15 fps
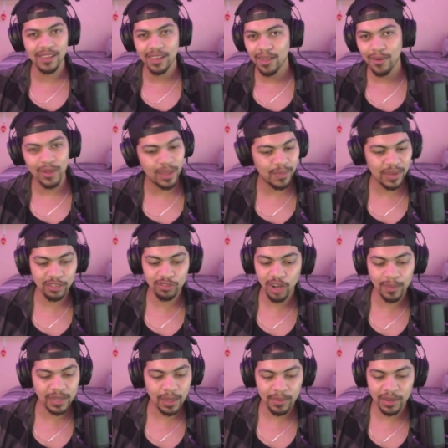when the beat
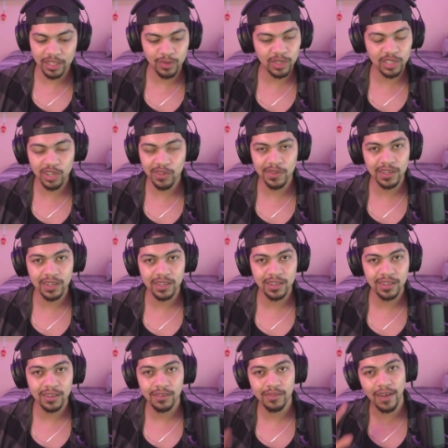drops, I'm gonna switch over.
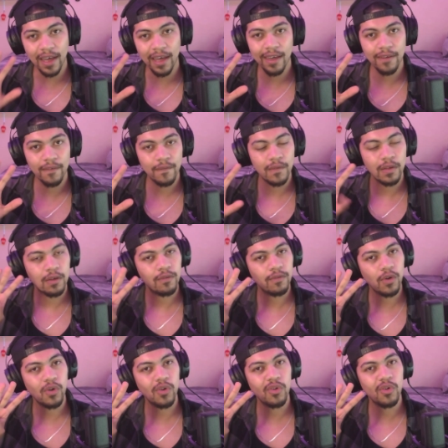5,
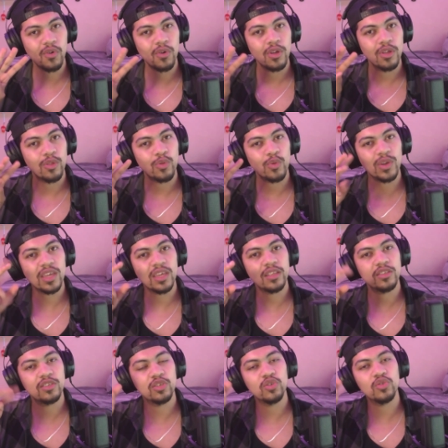4, 3,
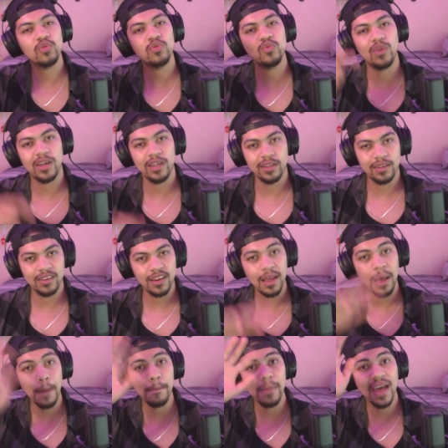2, 1.
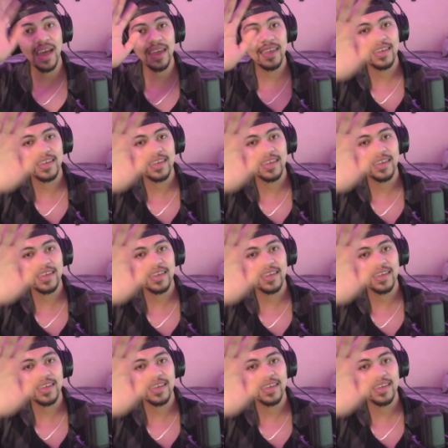Bye.